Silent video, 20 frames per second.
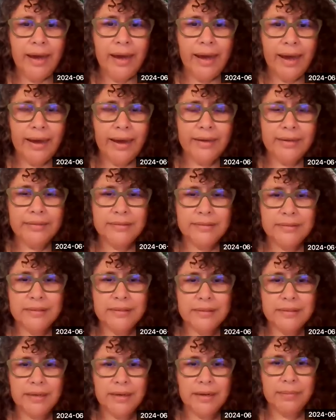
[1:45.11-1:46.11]
and
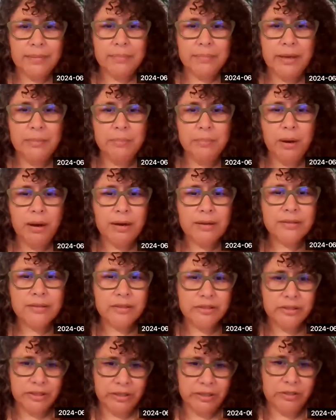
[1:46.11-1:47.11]
um,
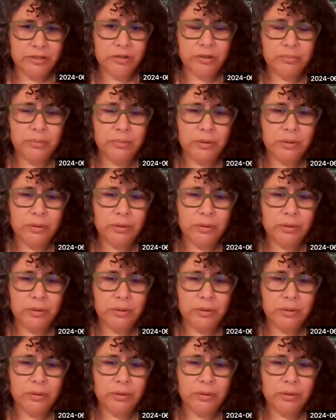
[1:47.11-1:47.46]
imposter syndrome,